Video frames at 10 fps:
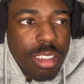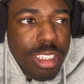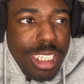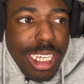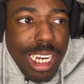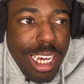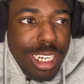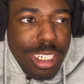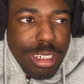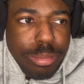Get out
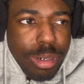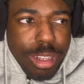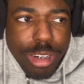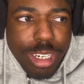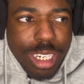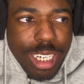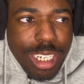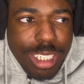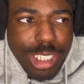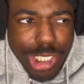of there, brother.
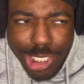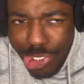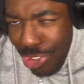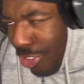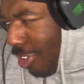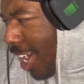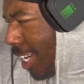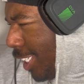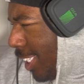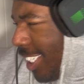Jesus
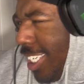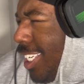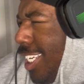Christ.